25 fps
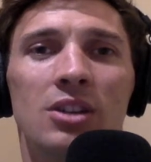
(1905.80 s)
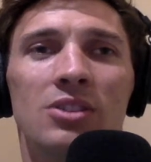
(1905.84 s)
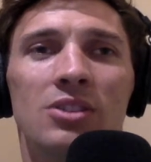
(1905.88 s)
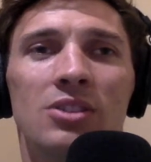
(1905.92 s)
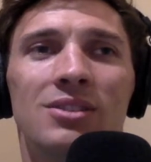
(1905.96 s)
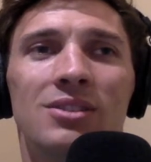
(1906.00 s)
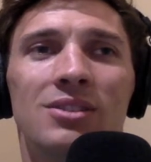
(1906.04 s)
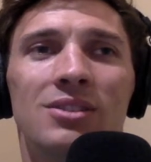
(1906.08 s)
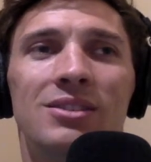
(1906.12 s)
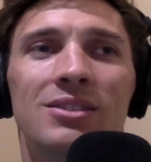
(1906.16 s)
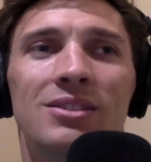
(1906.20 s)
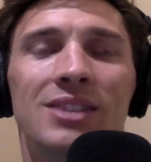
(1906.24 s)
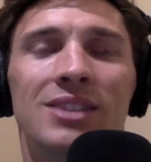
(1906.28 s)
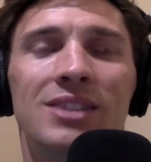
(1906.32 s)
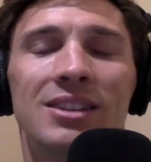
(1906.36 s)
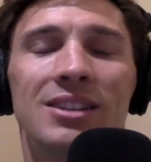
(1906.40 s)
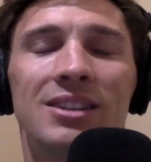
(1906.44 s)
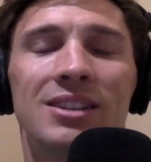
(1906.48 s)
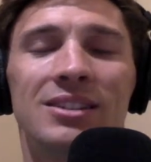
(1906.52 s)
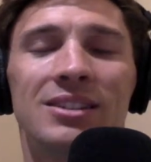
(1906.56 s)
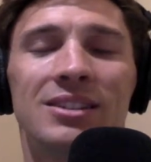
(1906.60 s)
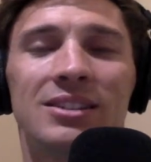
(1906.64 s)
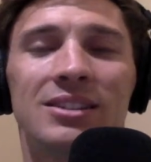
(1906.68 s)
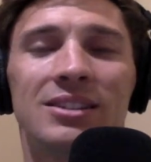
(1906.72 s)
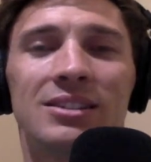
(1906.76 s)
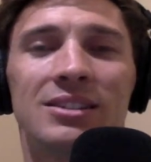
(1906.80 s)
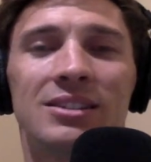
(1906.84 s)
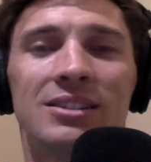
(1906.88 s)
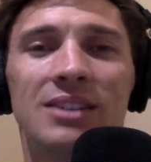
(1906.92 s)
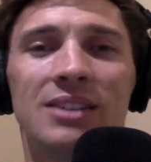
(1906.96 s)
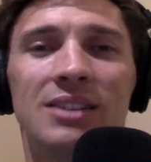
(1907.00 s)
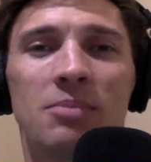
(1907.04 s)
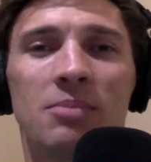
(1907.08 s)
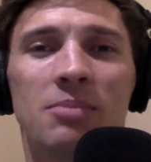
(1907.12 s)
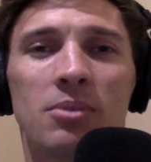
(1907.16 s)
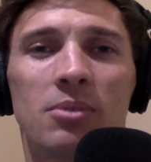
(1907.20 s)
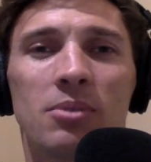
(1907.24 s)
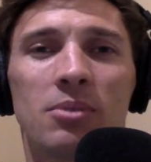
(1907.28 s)
digs in
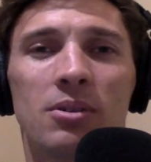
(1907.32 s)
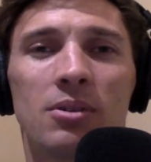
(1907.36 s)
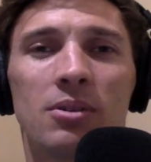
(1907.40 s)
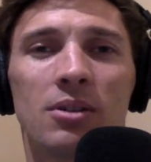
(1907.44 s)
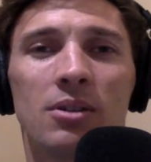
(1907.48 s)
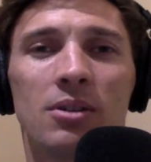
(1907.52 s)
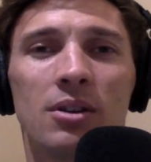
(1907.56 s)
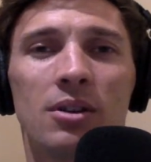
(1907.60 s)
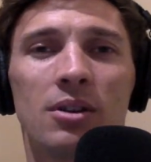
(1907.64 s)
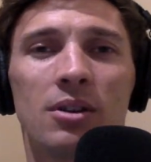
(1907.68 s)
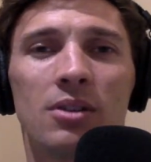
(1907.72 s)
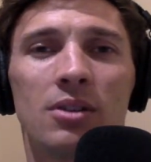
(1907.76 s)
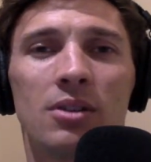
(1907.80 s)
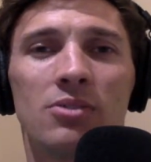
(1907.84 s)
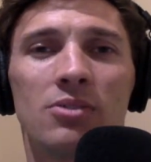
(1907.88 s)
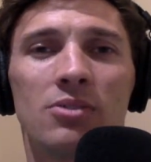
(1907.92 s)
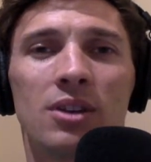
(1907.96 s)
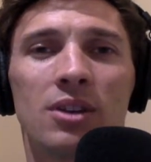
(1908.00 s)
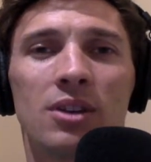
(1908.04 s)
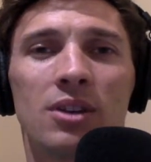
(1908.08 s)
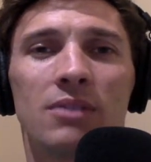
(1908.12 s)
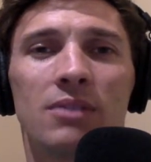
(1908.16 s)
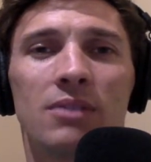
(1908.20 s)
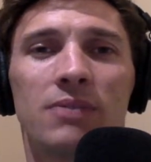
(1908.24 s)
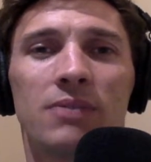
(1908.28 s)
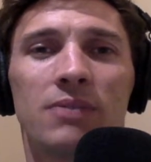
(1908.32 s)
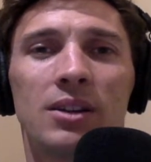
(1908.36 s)
deeper, trying to find